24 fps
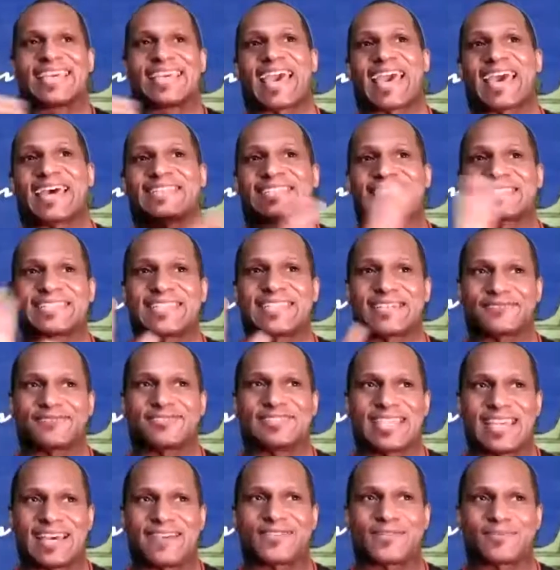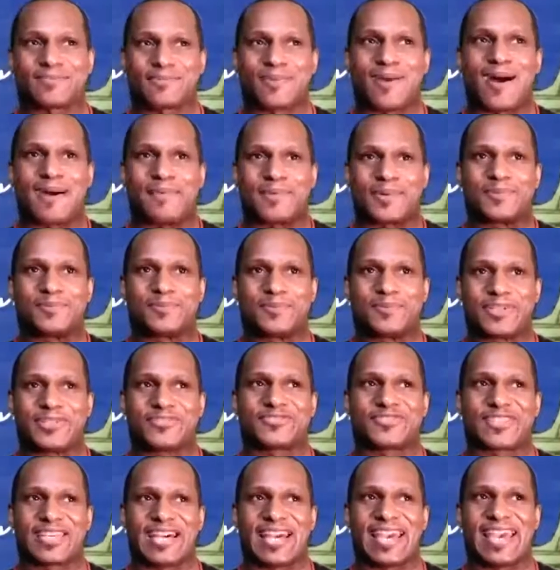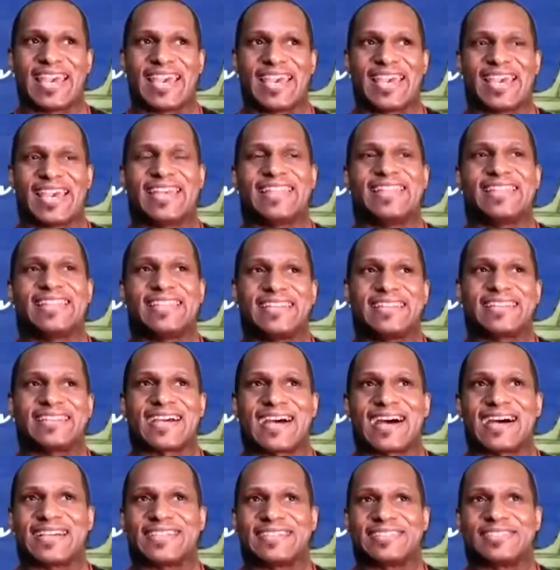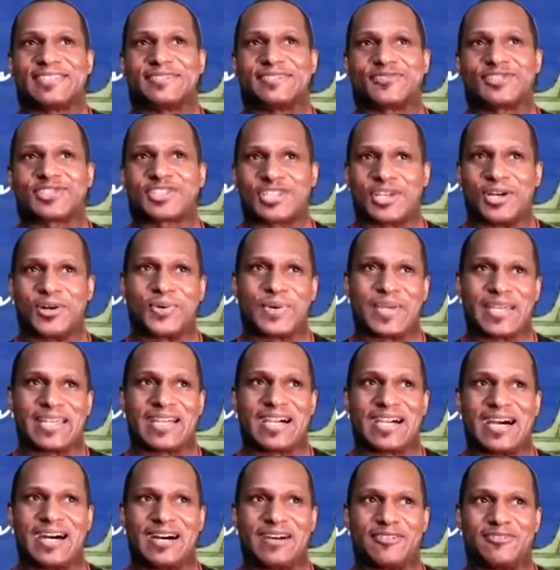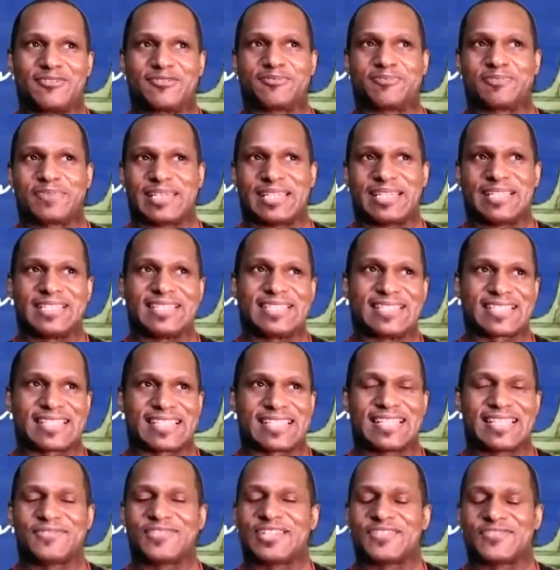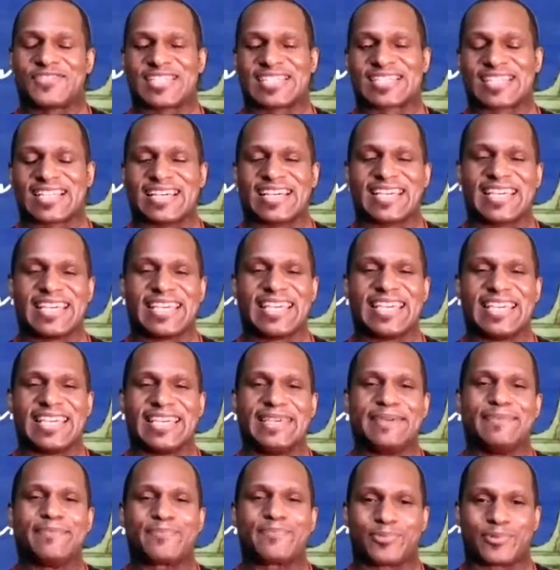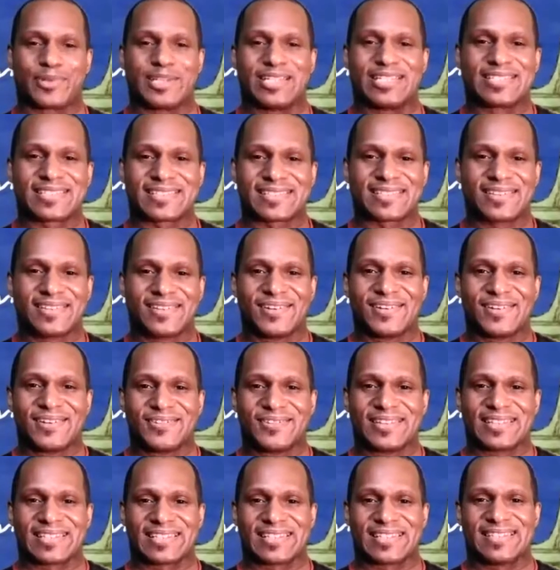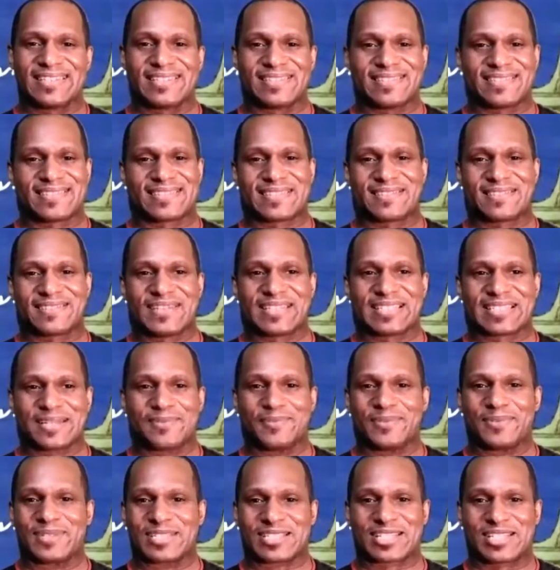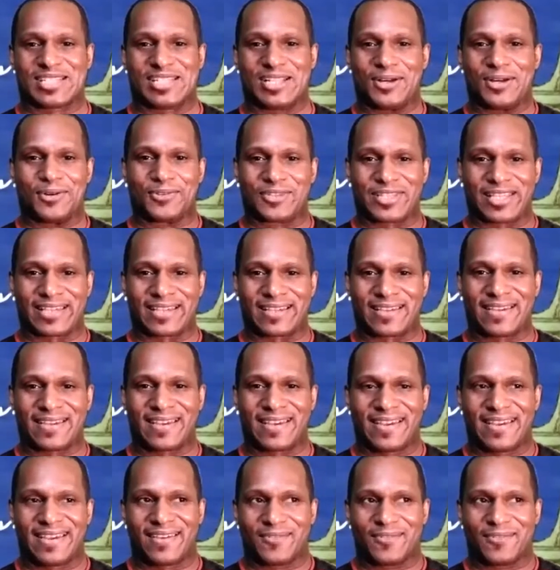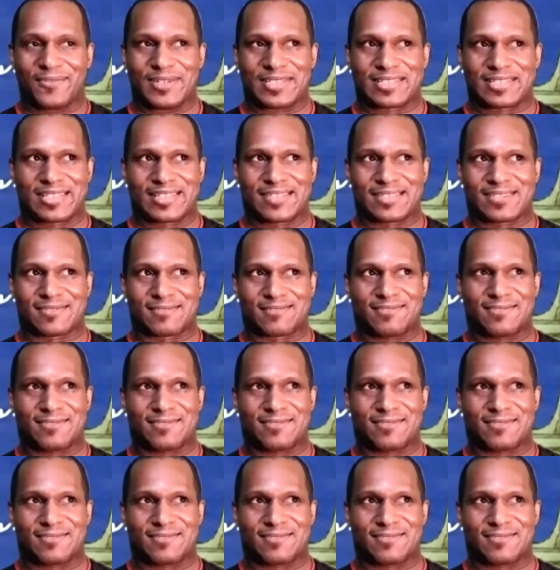has definitely have a problem with any kind of showing of penis, even if it's a imprint within someone's clothing, which is